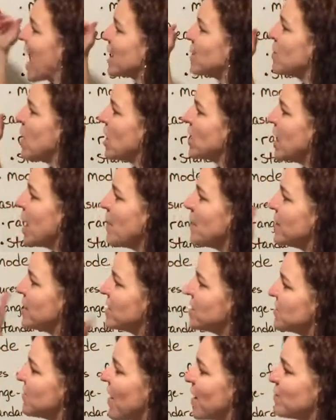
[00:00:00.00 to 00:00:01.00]
add them all up
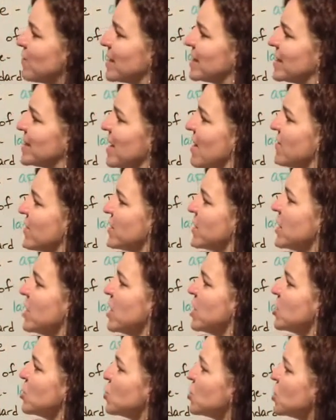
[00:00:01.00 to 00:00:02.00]
and divide by 7.
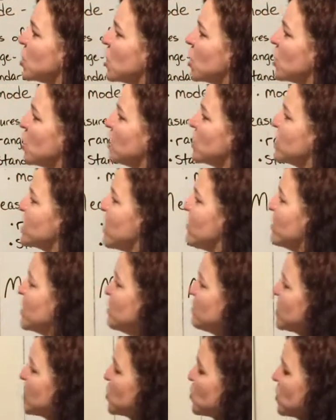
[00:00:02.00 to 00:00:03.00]
So
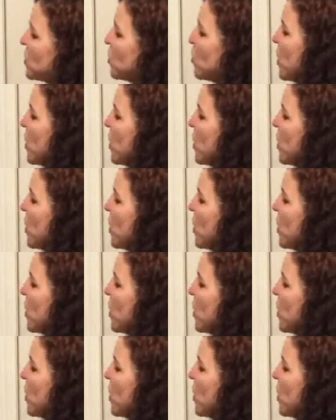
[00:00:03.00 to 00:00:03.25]
17 plus 20,